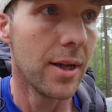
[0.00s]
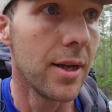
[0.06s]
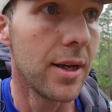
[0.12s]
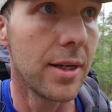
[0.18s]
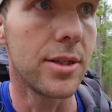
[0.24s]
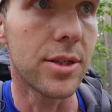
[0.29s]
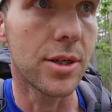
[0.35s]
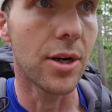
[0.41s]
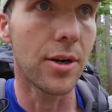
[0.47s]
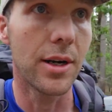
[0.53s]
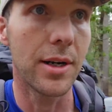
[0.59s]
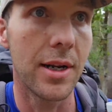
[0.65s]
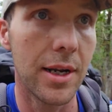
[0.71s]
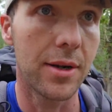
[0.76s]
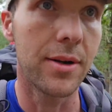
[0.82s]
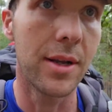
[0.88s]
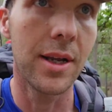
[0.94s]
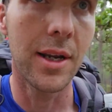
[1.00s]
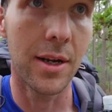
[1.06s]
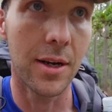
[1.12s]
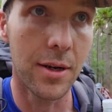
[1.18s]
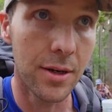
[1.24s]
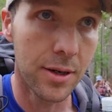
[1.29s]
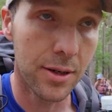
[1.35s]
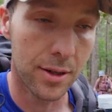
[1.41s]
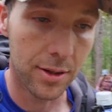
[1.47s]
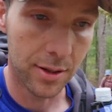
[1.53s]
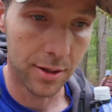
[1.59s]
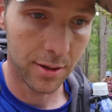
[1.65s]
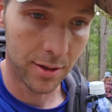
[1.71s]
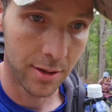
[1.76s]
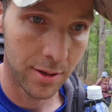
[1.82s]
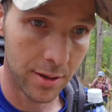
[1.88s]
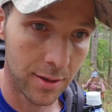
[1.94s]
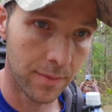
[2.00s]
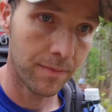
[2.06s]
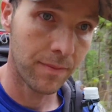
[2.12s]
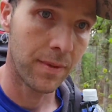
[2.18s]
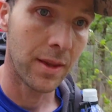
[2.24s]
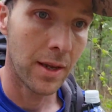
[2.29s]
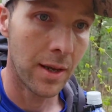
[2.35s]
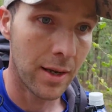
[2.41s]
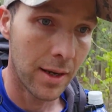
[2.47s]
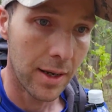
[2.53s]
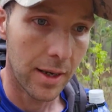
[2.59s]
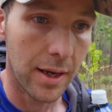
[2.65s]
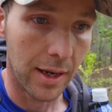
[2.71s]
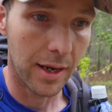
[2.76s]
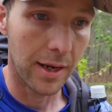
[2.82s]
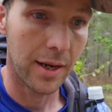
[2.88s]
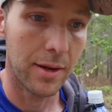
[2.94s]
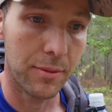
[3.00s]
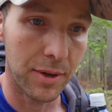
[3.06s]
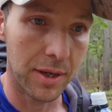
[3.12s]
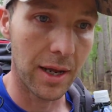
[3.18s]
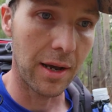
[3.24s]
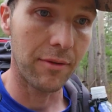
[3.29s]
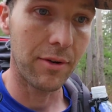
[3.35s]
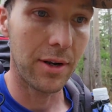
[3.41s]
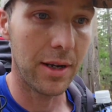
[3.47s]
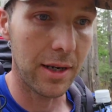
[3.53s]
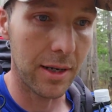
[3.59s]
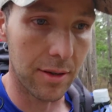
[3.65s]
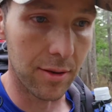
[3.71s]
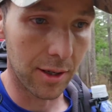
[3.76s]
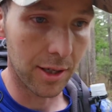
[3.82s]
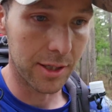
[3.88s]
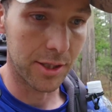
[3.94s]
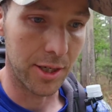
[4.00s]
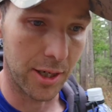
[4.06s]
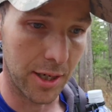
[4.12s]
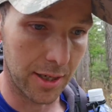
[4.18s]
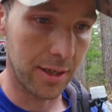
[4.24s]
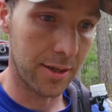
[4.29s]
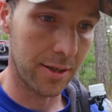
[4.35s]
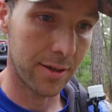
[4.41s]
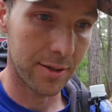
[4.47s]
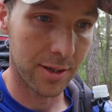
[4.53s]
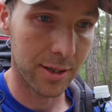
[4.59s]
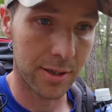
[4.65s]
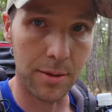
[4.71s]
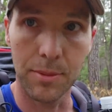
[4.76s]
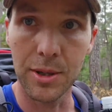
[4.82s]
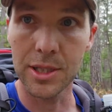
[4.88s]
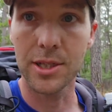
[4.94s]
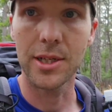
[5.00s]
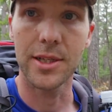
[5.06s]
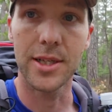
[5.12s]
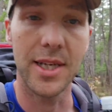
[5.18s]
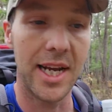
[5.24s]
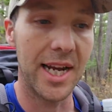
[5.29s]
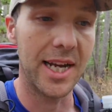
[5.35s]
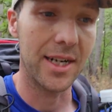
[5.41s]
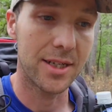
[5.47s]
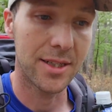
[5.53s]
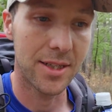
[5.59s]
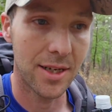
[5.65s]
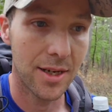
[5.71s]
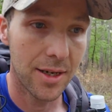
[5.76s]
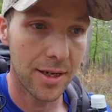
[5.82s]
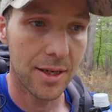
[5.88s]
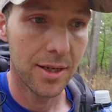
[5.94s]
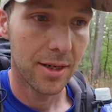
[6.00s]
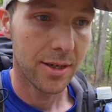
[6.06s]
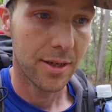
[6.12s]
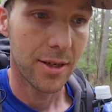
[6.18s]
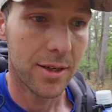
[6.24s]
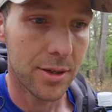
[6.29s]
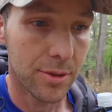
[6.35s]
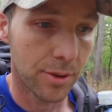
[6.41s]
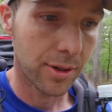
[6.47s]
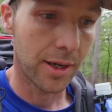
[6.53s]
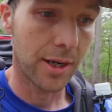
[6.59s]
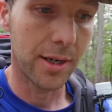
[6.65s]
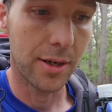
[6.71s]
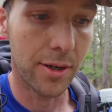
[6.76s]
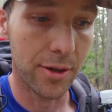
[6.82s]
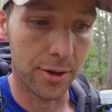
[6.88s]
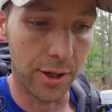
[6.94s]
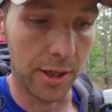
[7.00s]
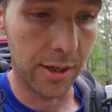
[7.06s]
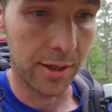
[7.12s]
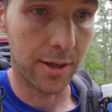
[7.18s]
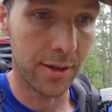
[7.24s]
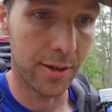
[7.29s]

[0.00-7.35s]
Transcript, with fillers: and started down here. And we haven't eaten lunch yet, just a bunch of snacks. We're kind of hungry,